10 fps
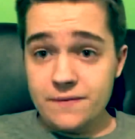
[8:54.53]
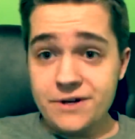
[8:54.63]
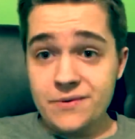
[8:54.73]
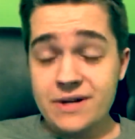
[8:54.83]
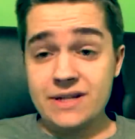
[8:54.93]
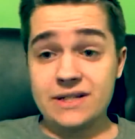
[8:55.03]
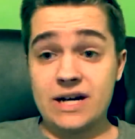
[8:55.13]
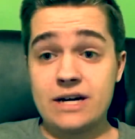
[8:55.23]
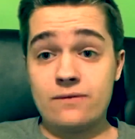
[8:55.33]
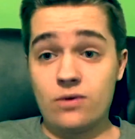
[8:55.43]
the video ends,
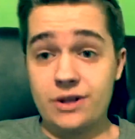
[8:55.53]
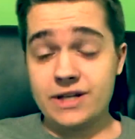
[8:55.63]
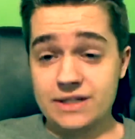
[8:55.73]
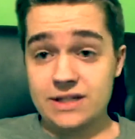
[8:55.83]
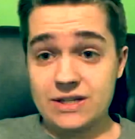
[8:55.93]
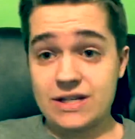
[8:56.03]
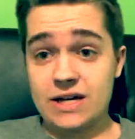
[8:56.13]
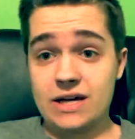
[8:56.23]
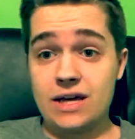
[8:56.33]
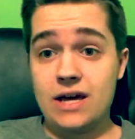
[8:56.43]
I have one last thing to
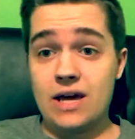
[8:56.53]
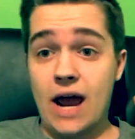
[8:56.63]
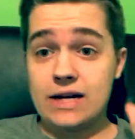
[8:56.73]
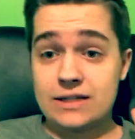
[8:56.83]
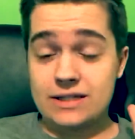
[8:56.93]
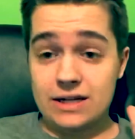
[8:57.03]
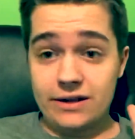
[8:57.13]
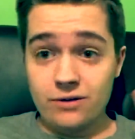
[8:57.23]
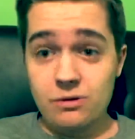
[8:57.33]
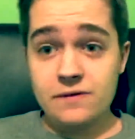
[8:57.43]
say and it's a
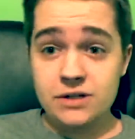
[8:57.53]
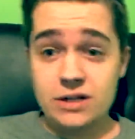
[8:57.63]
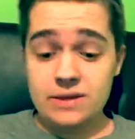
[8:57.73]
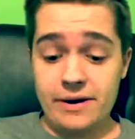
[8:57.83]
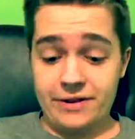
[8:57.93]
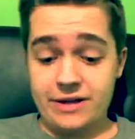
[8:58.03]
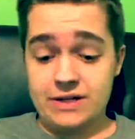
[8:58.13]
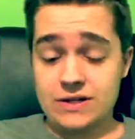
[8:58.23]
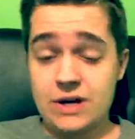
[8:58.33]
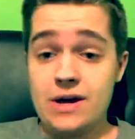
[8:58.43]
little revision to my
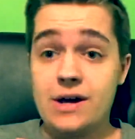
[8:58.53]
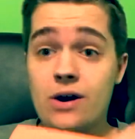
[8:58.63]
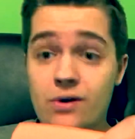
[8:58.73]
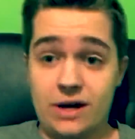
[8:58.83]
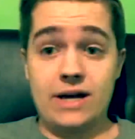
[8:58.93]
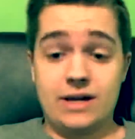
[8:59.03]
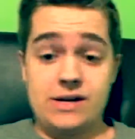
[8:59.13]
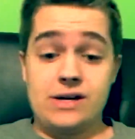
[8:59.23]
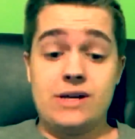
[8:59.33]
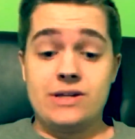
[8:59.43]
list. Okay,
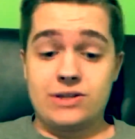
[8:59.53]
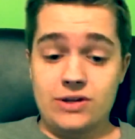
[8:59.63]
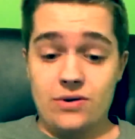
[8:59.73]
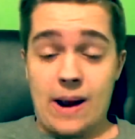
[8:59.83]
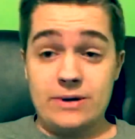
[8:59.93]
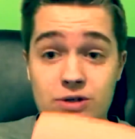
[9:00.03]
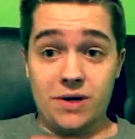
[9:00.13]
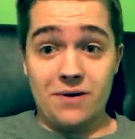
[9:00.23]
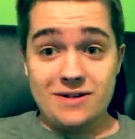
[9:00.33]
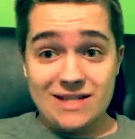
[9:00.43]
so I'm going to try
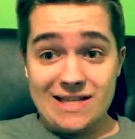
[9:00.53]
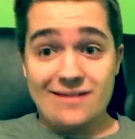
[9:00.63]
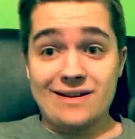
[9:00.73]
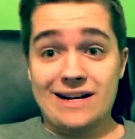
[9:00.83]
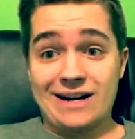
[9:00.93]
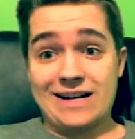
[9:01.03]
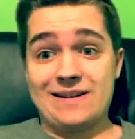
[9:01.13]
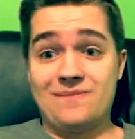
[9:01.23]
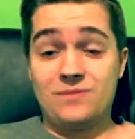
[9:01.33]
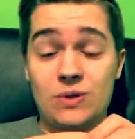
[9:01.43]
to read this out, and I
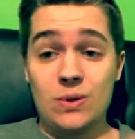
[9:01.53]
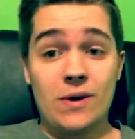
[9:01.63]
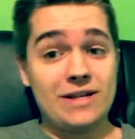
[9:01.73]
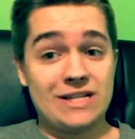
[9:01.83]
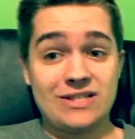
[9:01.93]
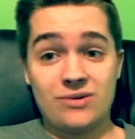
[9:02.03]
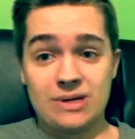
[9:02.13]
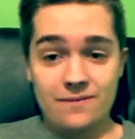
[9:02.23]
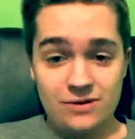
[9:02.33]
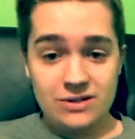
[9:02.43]
don't know why this is so
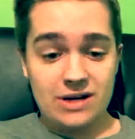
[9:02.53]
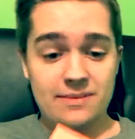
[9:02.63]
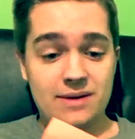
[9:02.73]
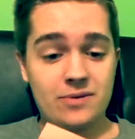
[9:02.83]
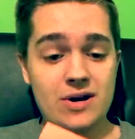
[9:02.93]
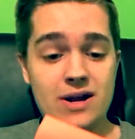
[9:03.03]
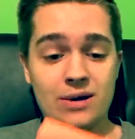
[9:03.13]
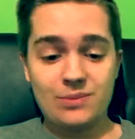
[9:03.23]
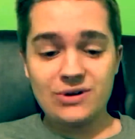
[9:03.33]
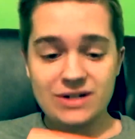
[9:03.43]
confusing to me, but
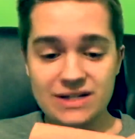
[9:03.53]
number